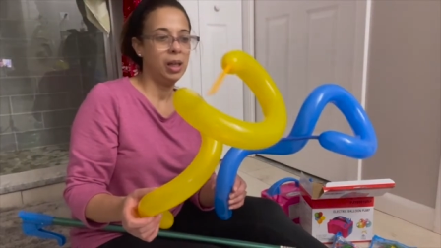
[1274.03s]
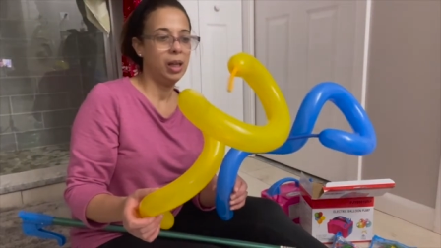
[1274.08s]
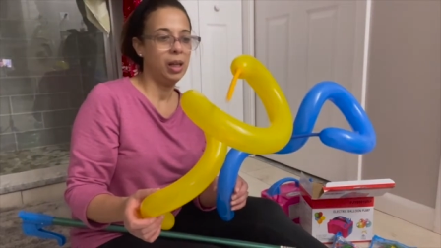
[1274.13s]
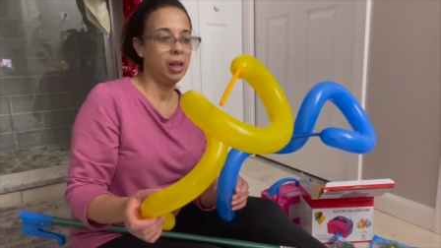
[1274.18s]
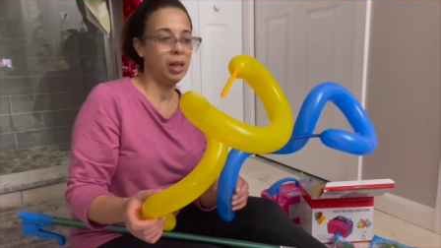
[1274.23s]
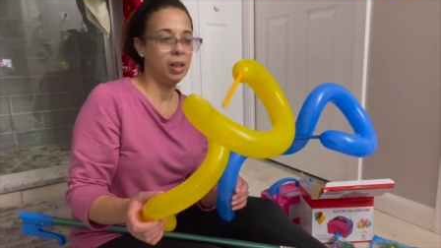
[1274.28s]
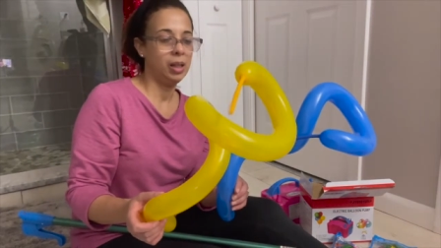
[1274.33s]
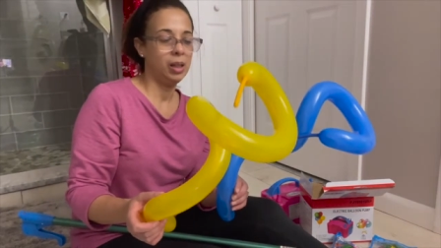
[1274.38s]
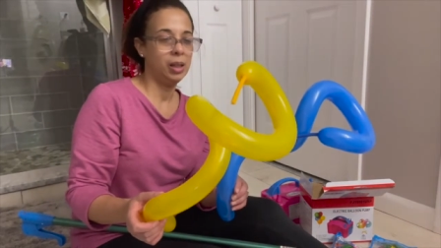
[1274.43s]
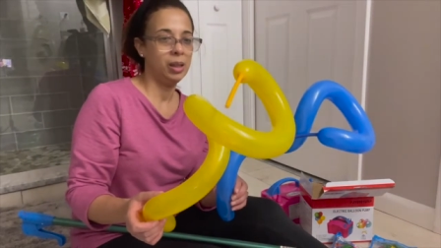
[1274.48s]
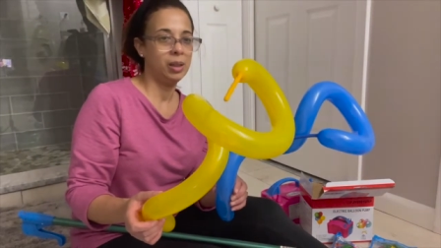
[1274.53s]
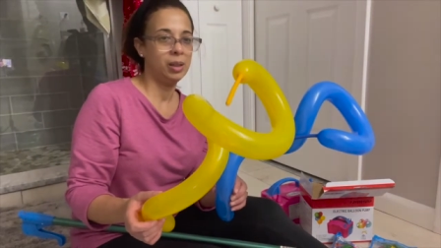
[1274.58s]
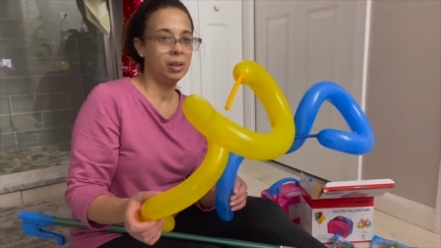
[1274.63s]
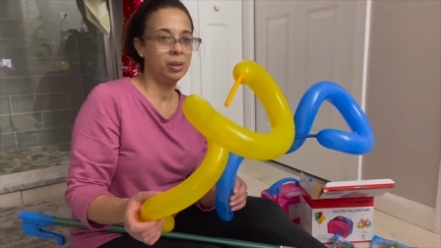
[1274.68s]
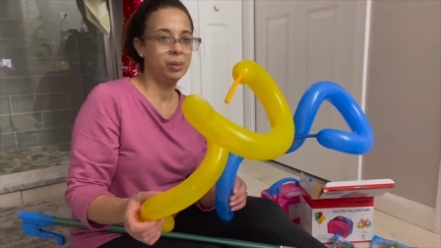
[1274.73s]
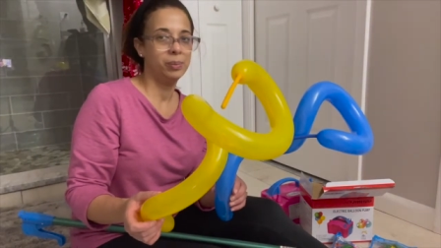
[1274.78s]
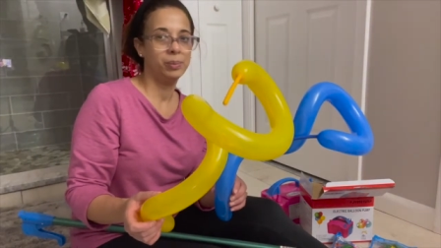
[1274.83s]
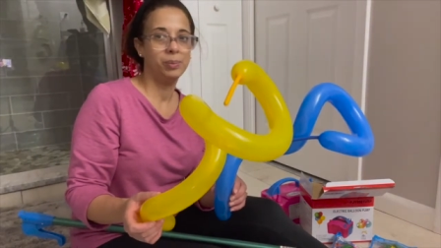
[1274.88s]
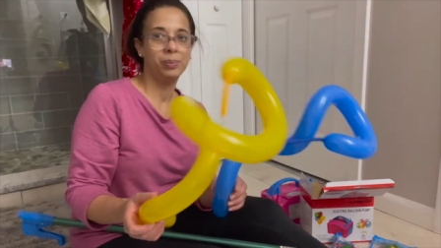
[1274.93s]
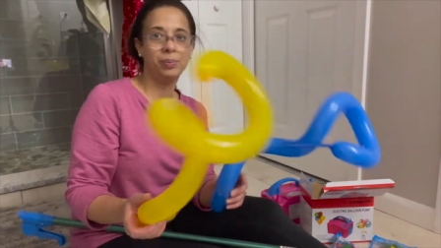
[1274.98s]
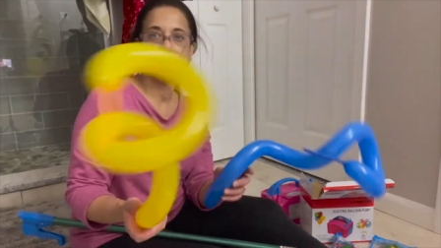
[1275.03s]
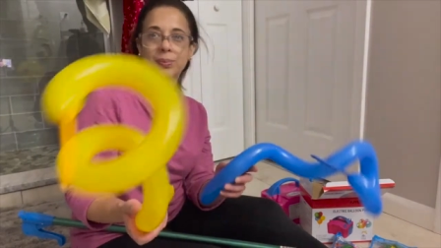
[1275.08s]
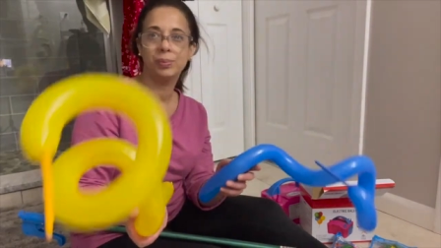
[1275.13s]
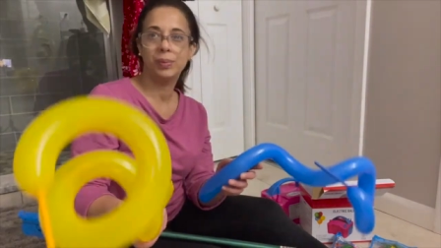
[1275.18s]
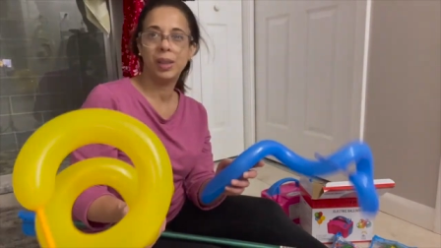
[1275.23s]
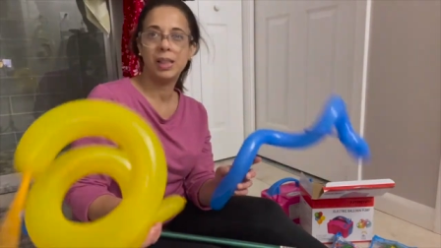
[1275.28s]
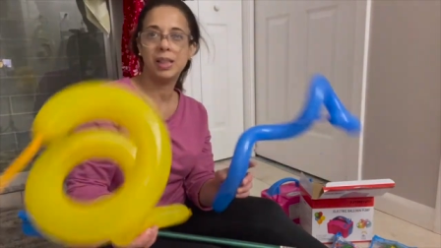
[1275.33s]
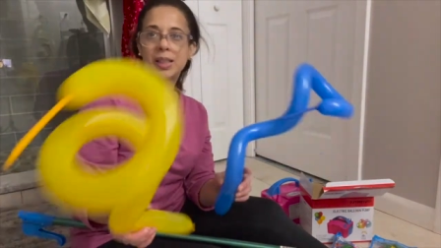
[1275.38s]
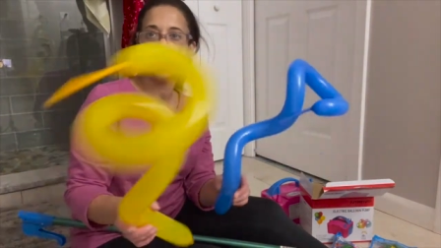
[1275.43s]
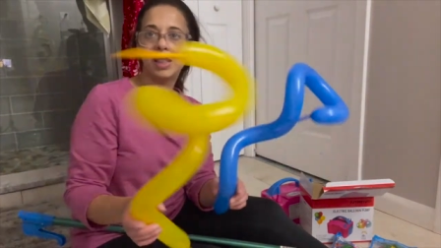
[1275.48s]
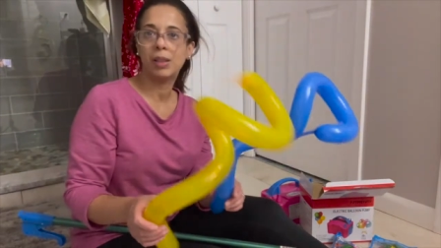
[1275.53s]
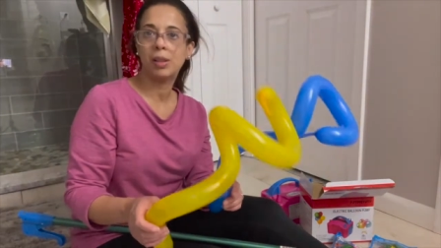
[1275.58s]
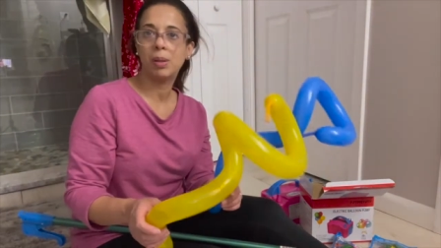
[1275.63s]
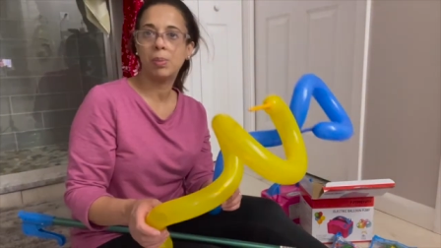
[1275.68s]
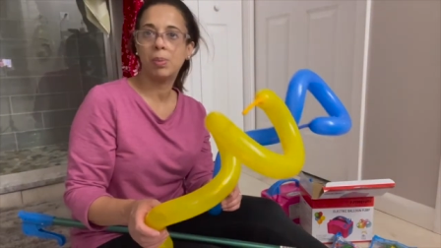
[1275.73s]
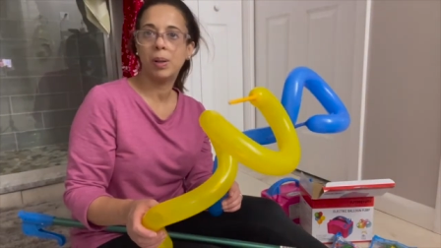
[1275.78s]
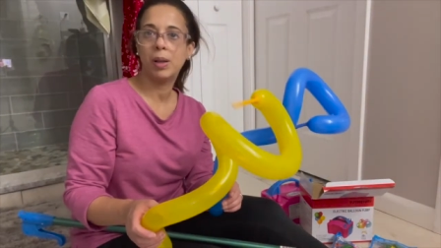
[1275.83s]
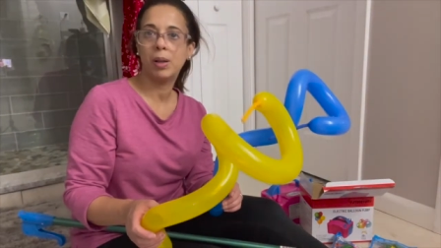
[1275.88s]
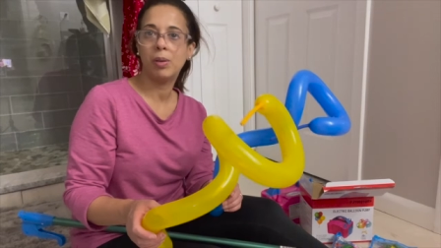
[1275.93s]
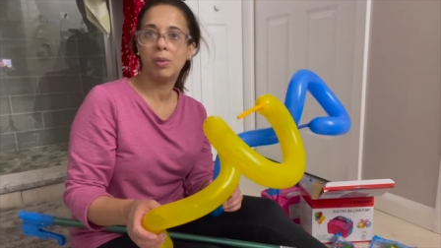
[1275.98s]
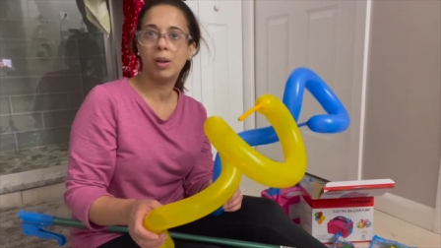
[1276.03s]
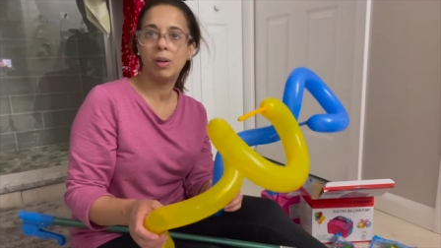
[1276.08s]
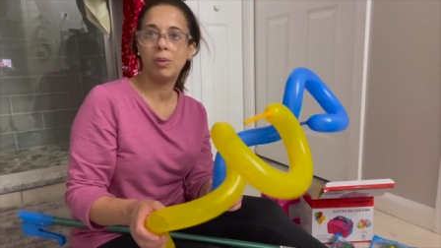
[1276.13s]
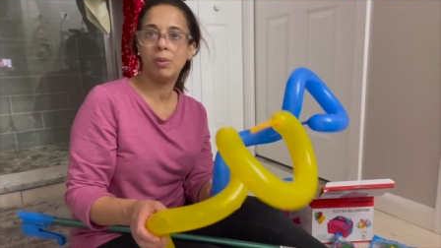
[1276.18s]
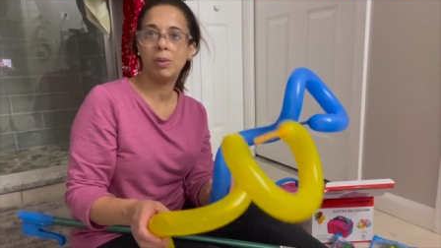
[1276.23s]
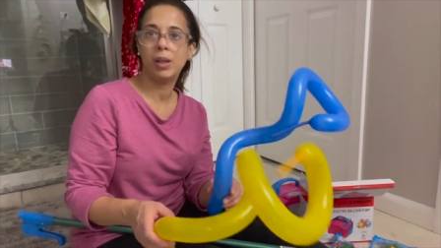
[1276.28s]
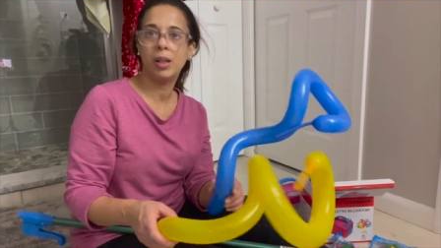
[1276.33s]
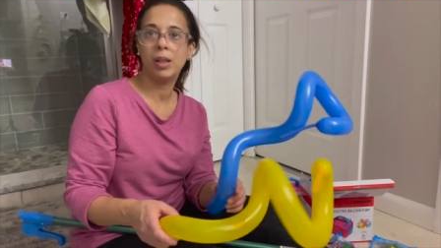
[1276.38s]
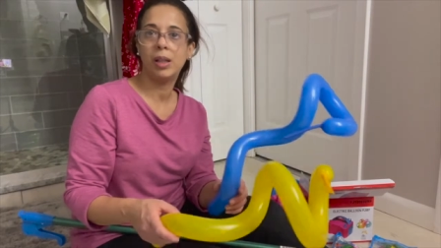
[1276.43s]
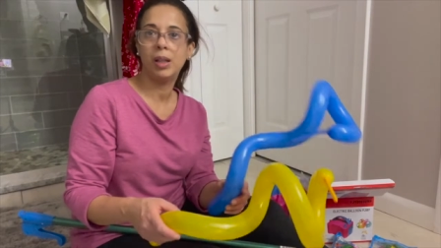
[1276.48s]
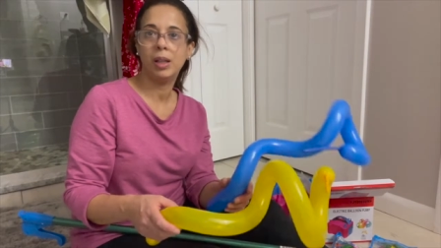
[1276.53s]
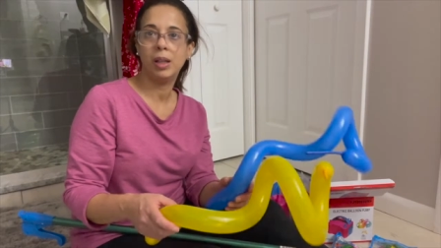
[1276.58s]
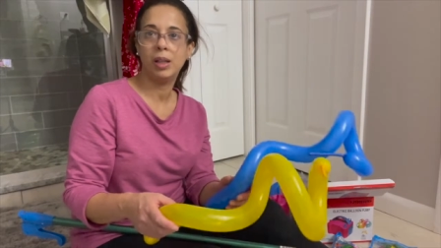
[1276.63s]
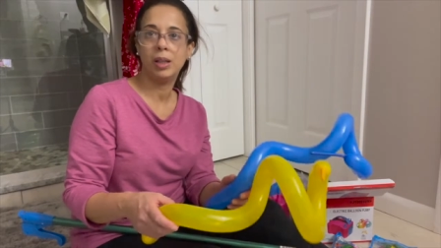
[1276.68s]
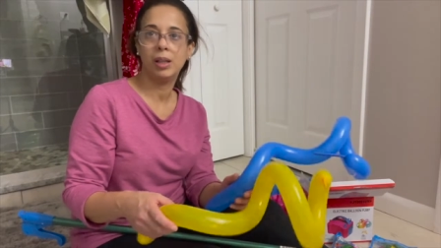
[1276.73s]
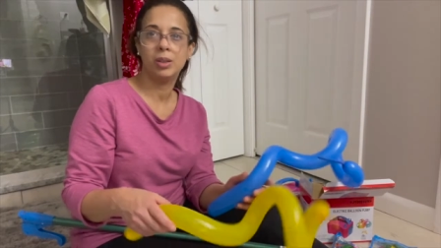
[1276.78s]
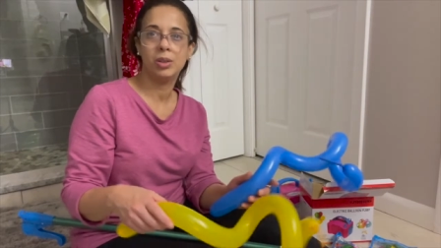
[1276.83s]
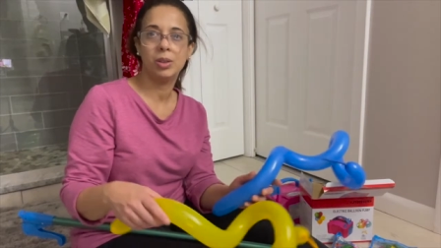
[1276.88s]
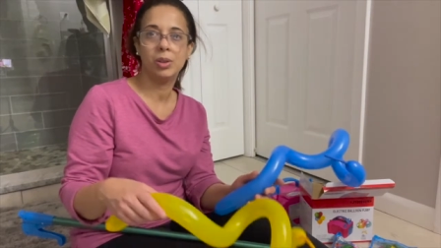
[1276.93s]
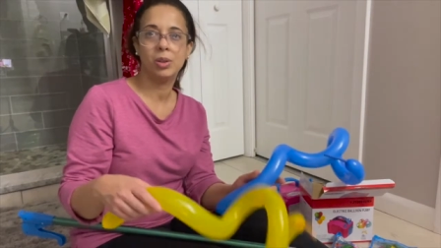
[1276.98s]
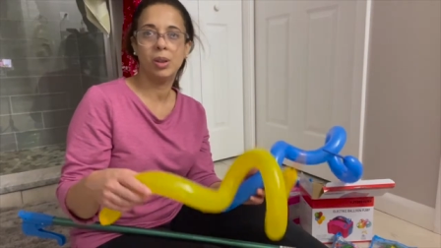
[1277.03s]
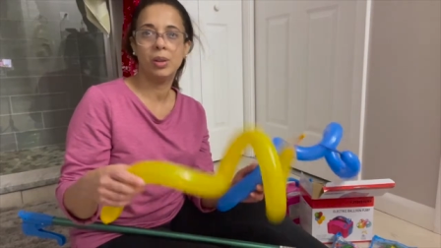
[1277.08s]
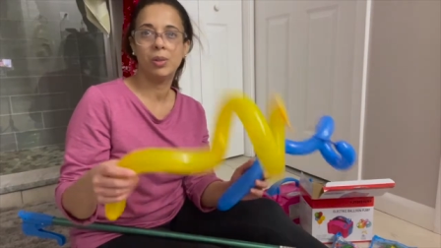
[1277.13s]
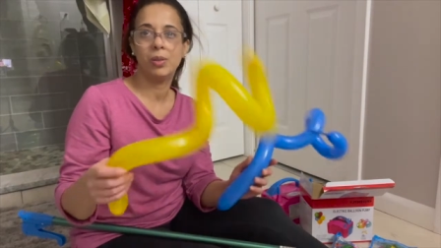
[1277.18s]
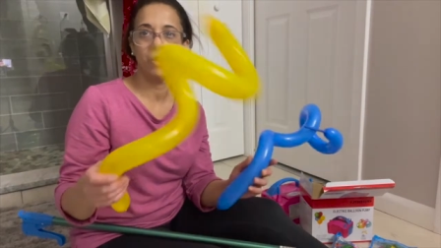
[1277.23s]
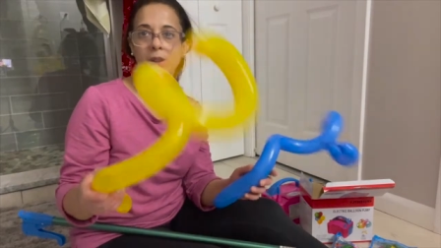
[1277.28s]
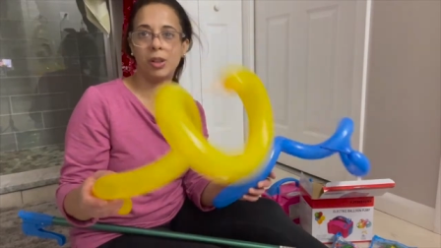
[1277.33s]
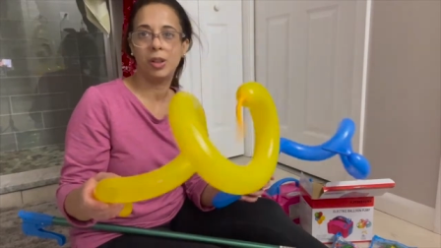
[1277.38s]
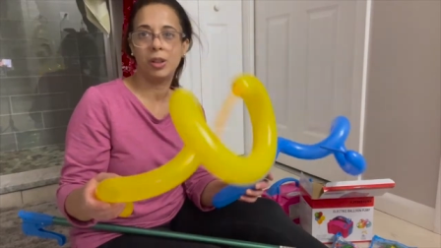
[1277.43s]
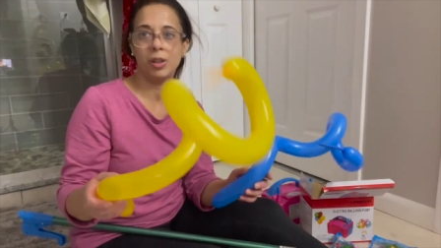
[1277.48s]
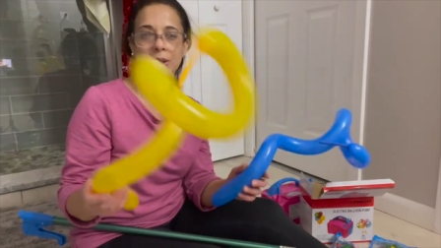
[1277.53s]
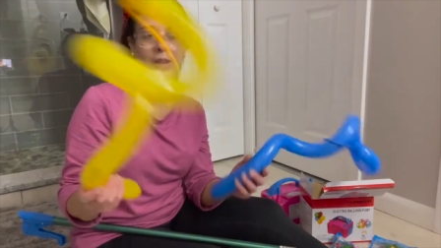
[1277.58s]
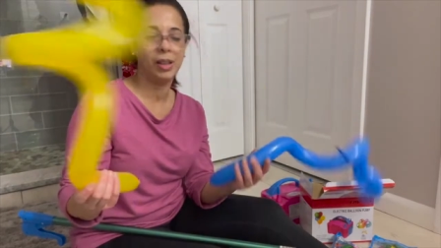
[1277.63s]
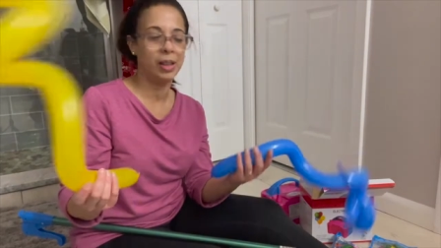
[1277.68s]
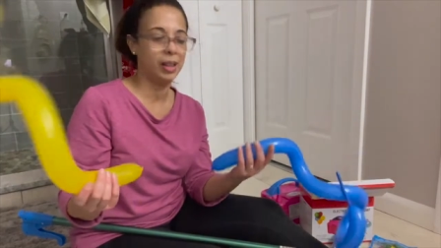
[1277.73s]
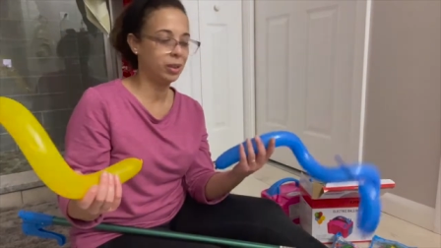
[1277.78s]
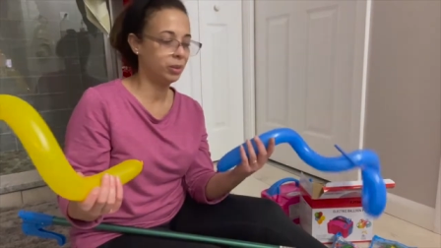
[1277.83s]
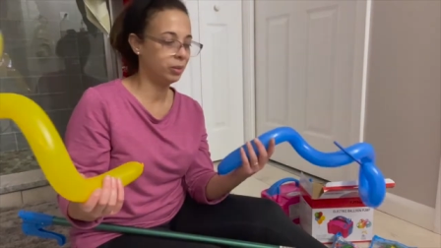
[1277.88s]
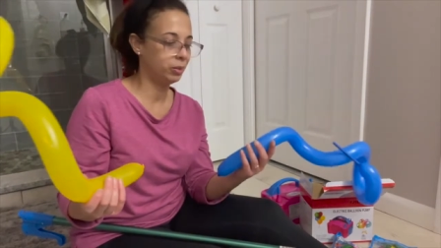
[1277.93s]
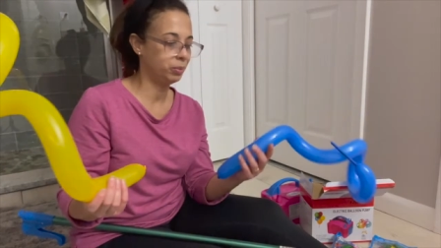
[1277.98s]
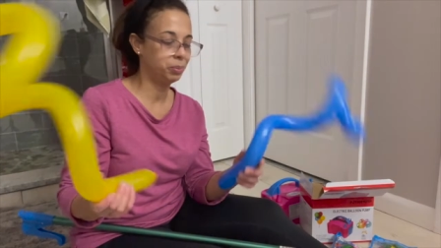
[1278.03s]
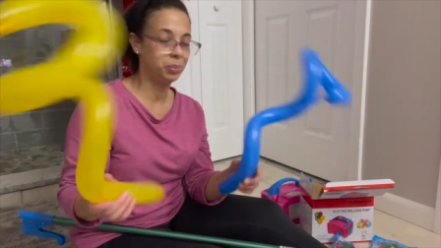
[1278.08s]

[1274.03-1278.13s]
Um, I just have to play around with it until I figure it out,